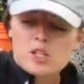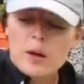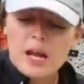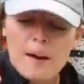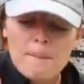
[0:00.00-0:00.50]
So
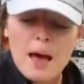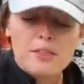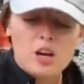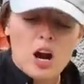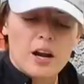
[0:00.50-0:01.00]
I got
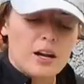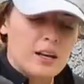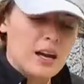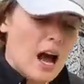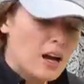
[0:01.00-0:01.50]
mouth guard,
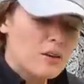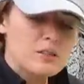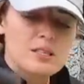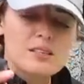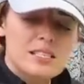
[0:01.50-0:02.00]

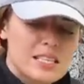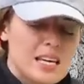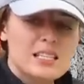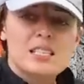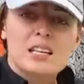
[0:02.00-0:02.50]
goggles,
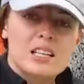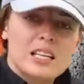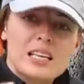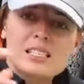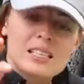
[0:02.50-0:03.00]
sticks,
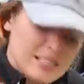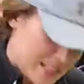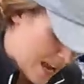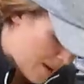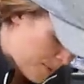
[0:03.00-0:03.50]
cleats,
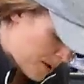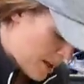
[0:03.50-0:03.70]
tape,